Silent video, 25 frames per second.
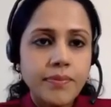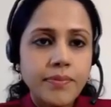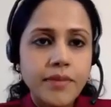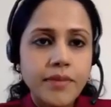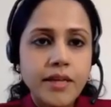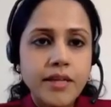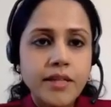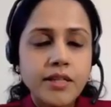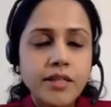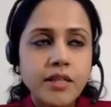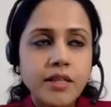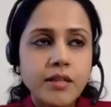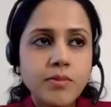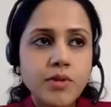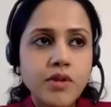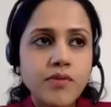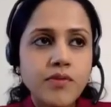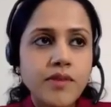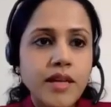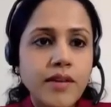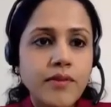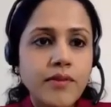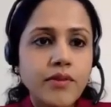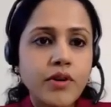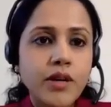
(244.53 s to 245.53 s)
In terms of
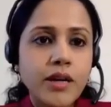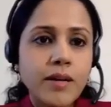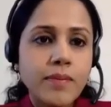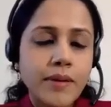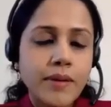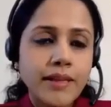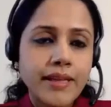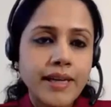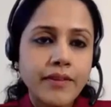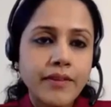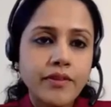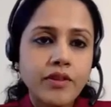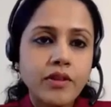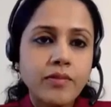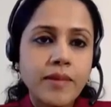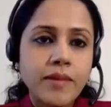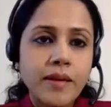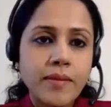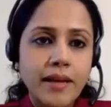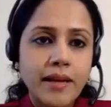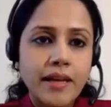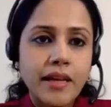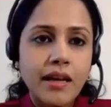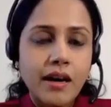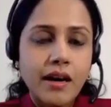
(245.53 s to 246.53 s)
nivo-ipi, that would be
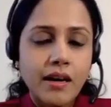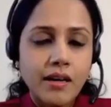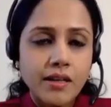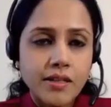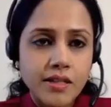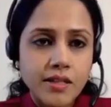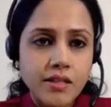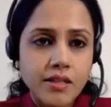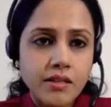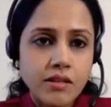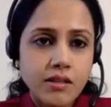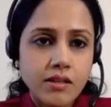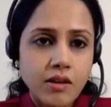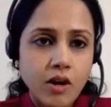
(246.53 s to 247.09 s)
my last